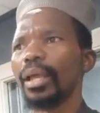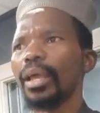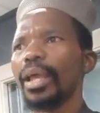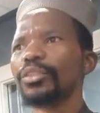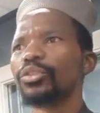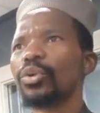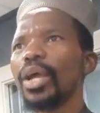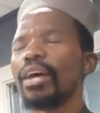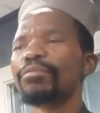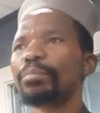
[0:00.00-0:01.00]
And you
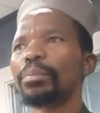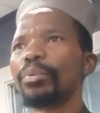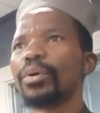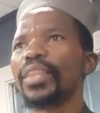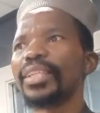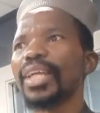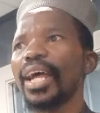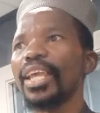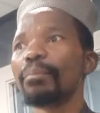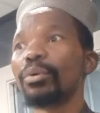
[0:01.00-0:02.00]
have people that are
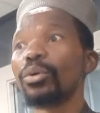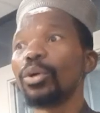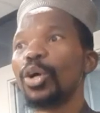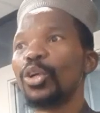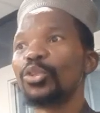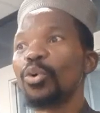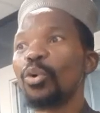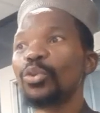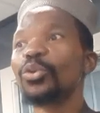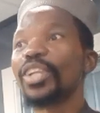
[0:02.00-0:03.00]
able,
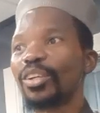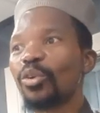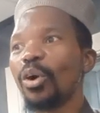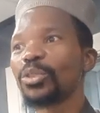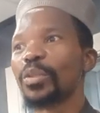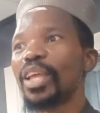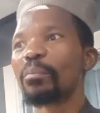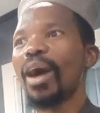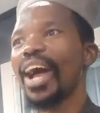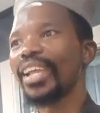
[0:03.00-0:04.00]
you can go to
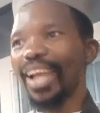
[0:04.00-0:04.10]
them. I